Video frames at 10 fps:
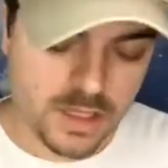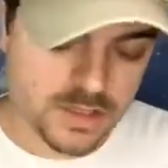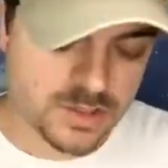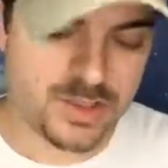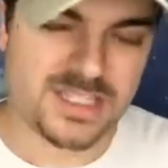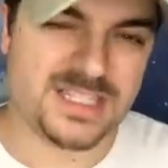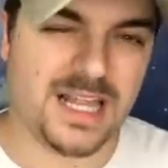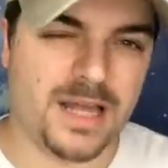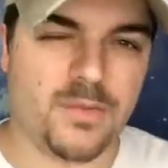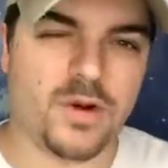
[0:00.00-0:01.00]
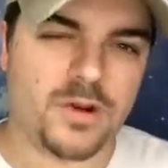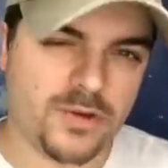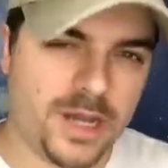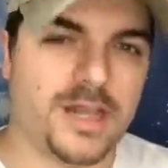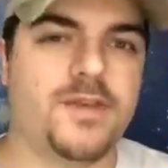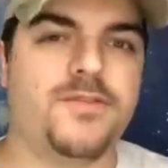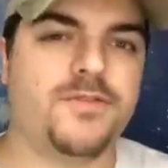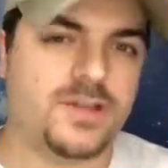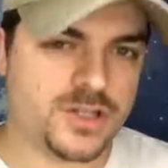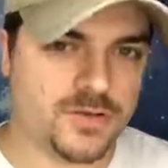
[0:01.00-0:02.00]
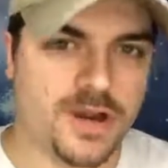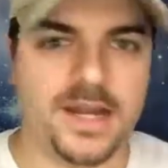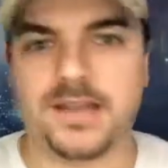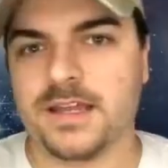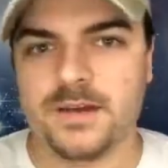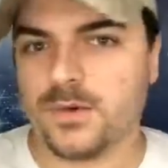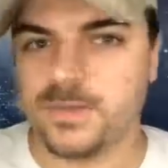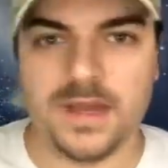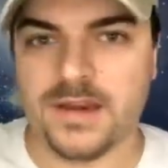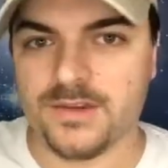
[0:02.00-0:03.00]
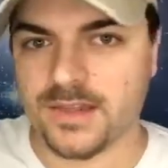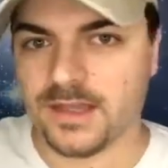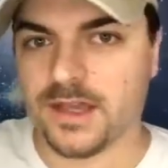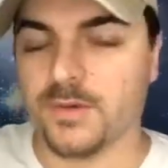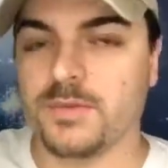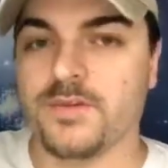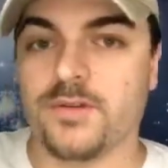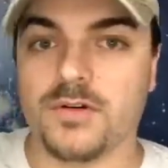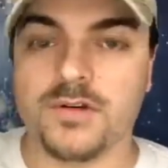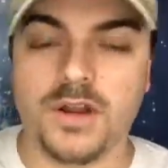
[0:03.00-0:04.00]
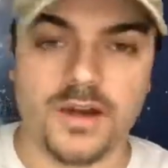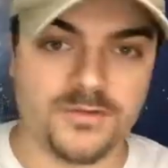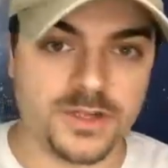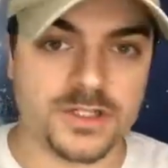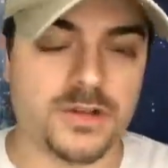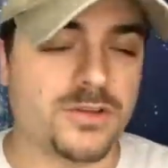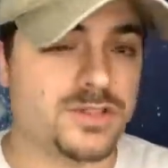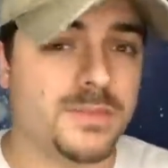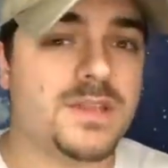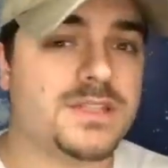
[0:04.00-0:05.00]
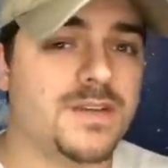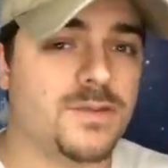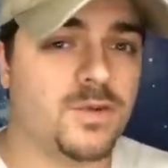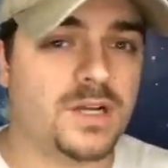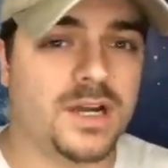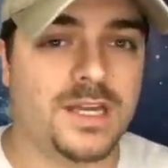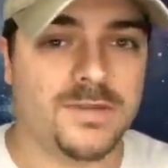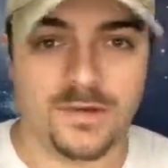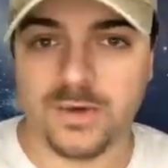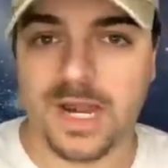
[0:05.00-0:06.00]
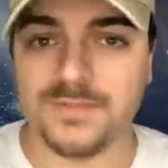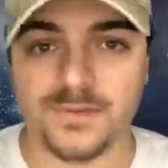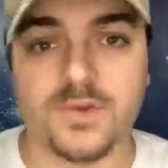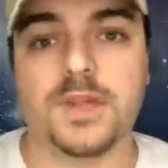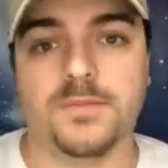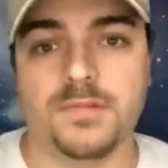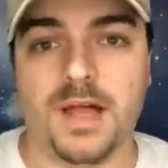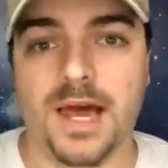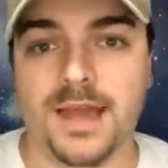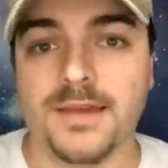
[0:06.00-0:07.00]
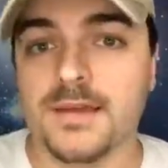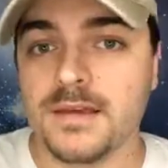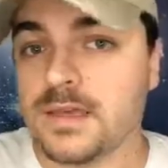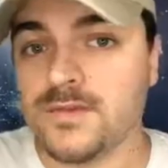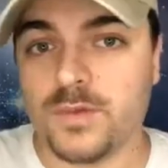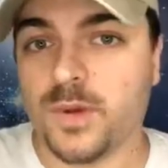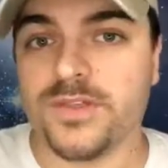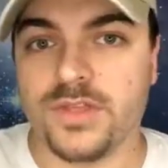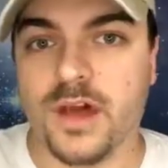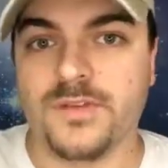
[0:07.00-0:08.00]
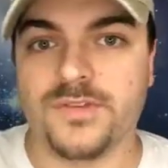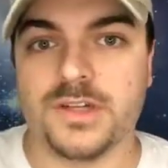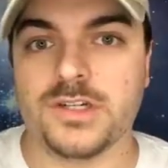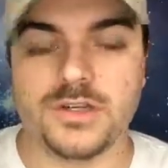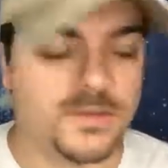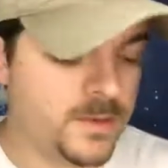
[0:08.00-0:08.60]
So this is a lot more creative fictional writing than it would be anything that would be for nonfiction, although some of the stuff that we're talking about would absolutely apply even with nonfiction.